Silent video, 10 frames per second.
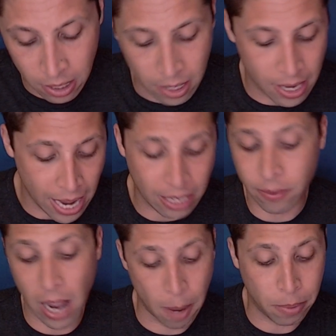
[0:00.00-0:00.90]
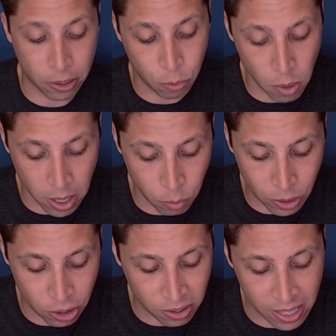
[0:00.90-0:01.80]
negative 9 plus 1,
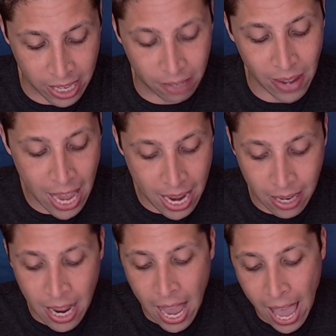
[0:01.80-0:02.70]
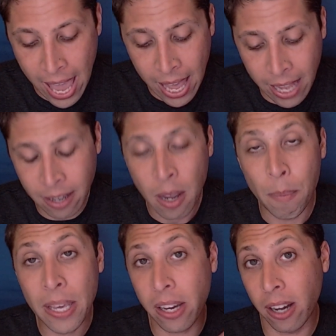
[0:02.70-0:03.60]
which is negative 8. And
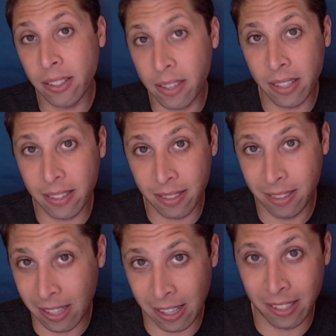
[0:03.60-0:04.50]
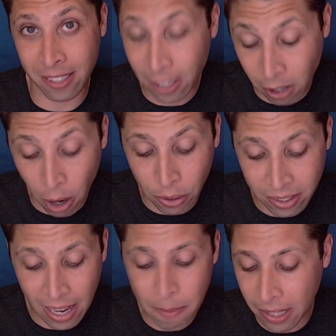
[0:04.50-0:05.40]
because this, it's 0, the
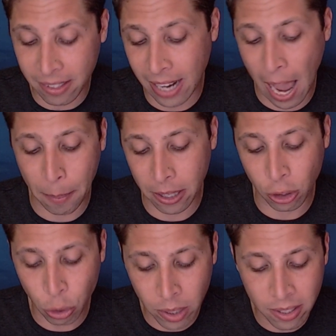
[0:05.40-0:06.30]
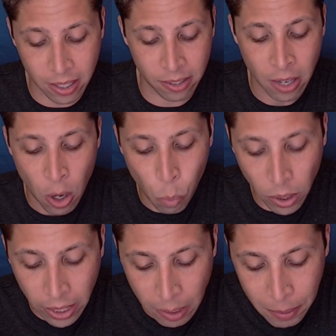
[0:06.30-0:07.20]
same thing is going to happen in the choices. We're
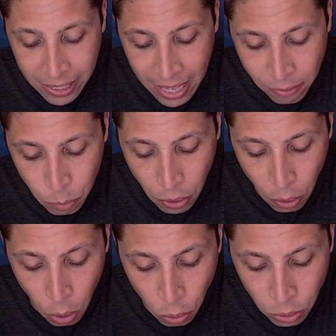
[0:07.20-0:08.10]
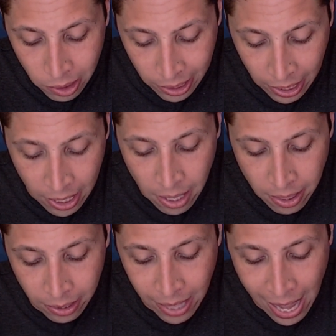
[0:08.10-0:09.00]
going to be left with only the
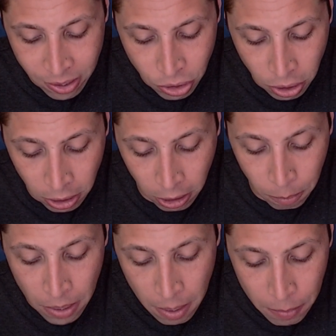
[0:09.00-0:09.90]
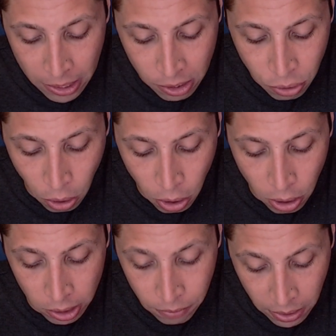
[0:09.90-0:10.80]
last term because
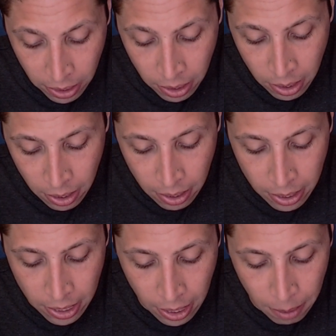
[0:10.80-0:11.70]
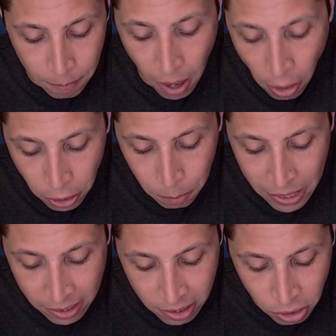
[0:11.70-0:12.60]
all of the, the um, other
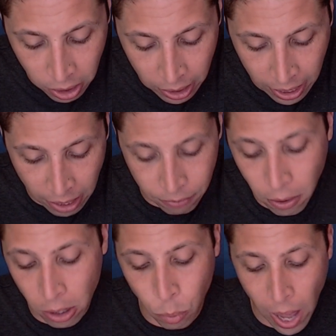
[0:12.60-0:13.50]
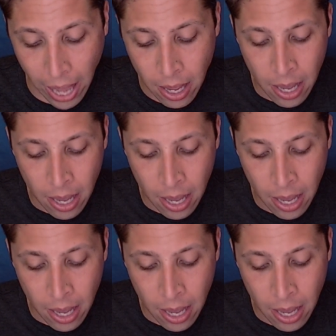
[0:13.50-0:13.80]
pieces are going to kind of fall away.